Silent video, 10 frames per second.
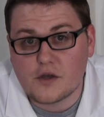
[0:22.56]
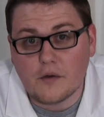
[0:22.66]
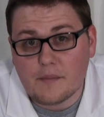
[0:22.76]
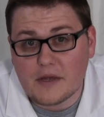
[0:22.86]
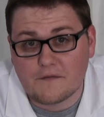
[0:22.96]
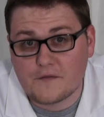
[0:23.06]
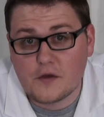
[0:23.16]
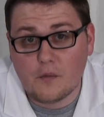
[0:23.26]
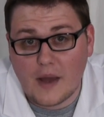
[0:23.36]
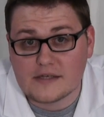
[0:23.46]
going to be a
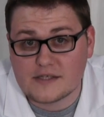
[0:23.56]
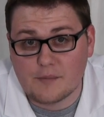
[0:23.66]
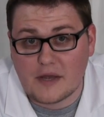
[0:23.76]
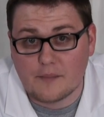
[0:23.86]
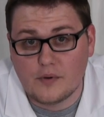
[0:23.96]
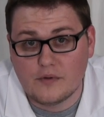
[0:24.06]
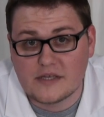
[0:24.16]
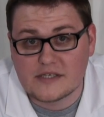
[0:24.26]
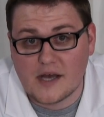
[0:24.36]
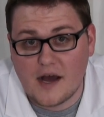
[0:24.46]
few ways that we can pull
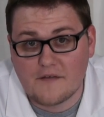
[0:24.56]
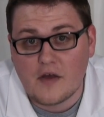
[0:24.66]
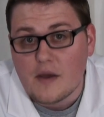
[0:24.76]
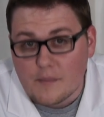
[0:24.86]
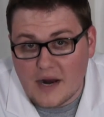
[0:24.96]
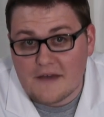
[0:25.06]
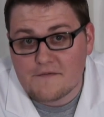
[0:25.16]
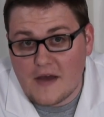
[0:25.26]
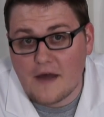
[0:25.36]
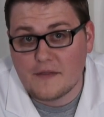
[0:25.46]
this off, but
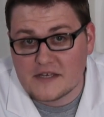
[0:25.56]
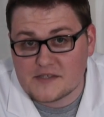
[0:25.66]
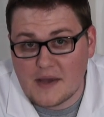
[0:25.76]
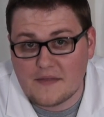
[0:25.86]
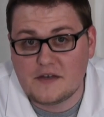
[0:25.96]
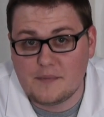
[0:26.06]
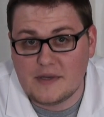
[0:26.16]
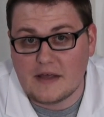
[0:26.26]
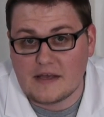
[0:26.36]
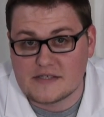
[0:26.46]
I've found this method to
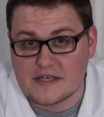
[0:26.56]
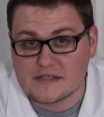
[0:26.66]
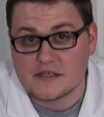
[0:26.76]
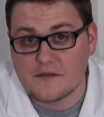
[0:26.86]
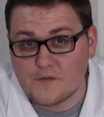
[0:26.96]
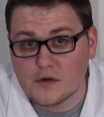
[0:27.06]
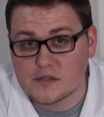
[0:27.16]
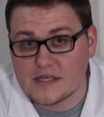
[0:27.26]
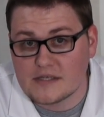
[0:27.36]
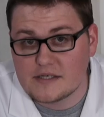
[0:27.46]
be the easiest. The
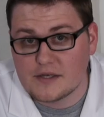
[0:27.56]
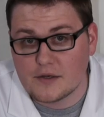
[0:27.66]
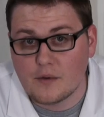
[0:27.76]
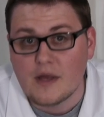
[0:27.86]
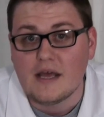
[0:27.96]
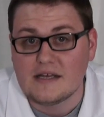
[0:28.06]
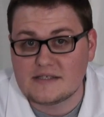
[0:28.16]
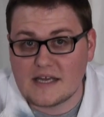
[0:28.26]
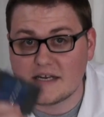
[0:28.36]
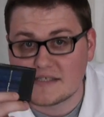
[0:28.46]
first thing to do is
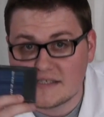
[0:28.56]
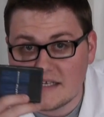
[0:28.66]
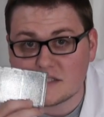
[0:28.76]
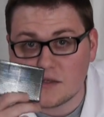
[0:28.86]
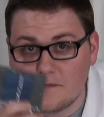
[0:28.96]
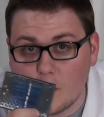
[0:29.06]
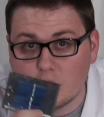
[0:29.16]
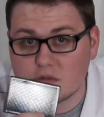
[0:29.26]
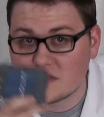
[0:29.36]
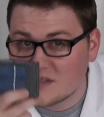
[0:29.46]
to get a six
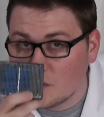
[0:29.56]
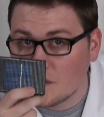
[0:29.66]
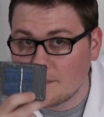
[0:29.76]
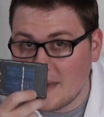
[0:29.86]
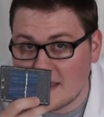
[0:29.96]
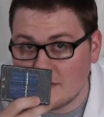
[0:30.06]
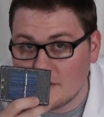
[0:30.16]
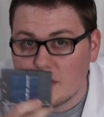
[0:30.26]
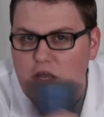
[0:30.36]
volt solar panel.